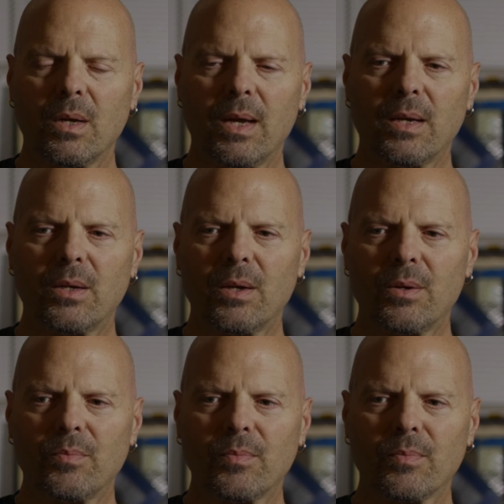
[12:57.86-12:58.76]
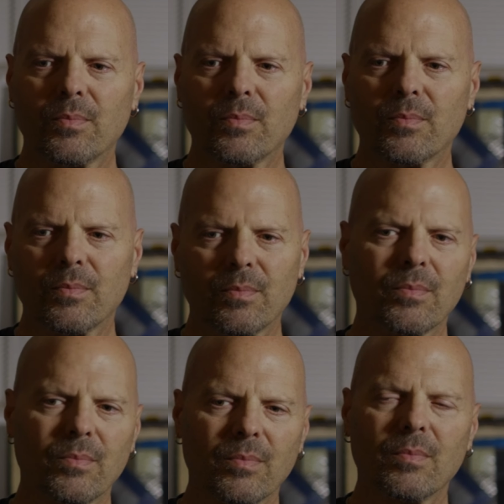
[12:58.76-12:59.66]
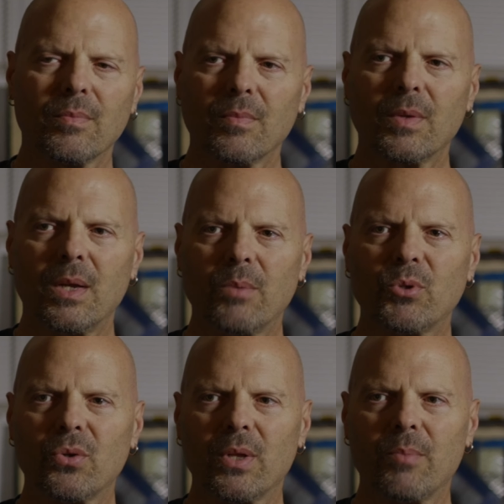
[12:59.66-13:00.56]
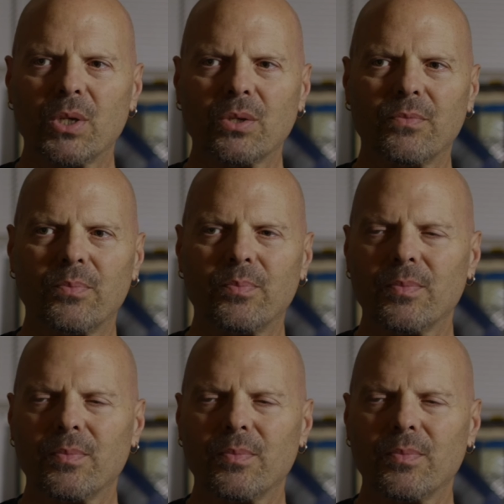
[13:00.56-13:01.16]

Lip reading: And yeah, I'm sure that must have